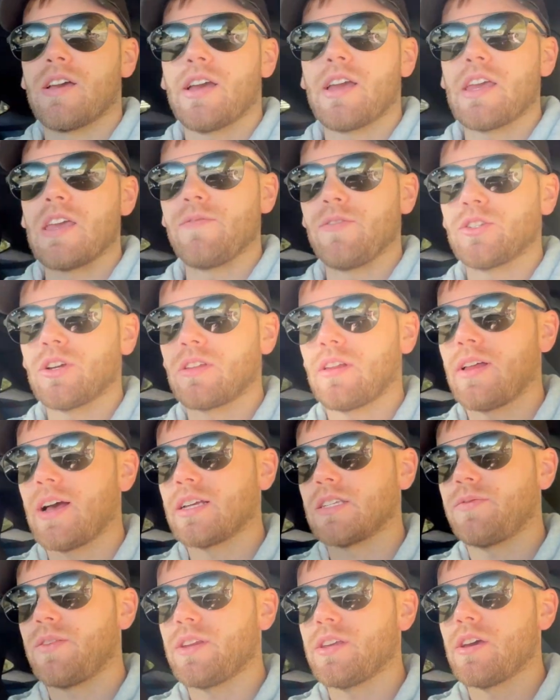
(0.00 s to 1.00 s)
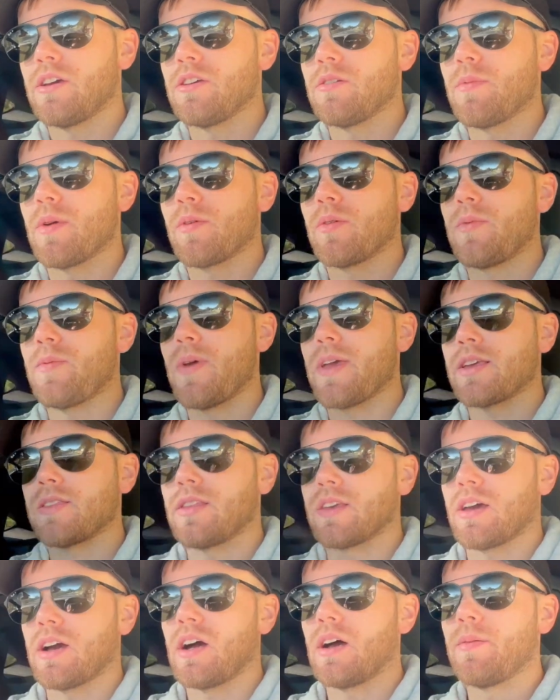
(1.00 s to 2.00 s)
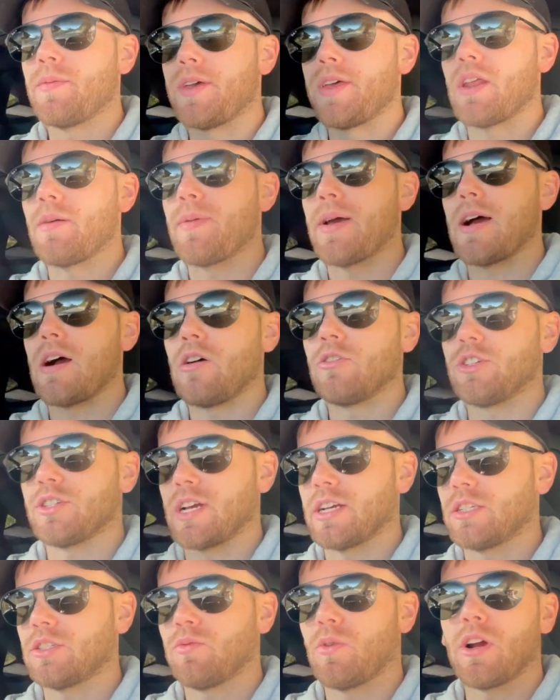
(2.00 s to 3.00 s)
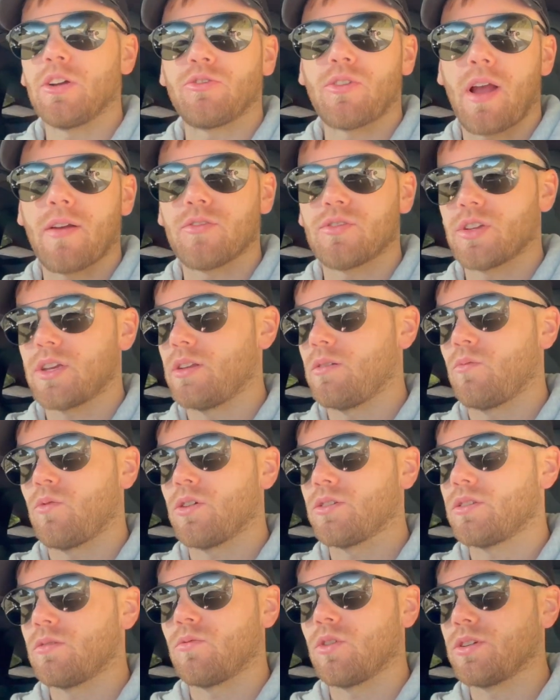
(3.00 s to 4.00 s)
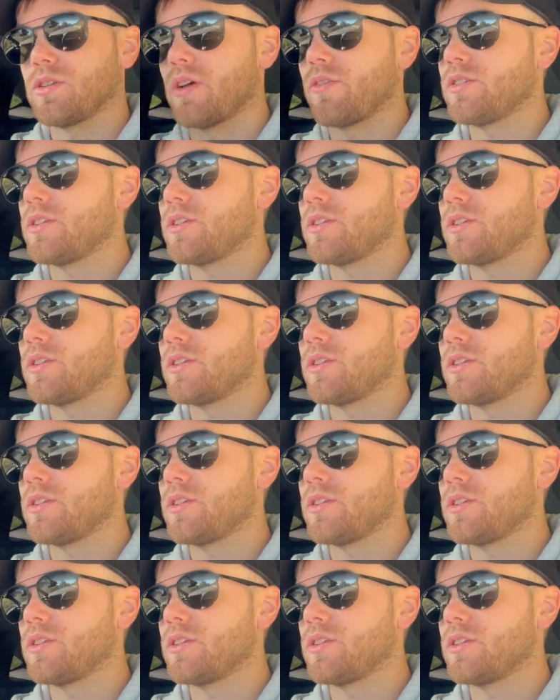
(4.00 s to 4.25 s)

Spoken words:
If you saw the last video, you remember me making the comment about just, I swear drivers are getting worse and worse every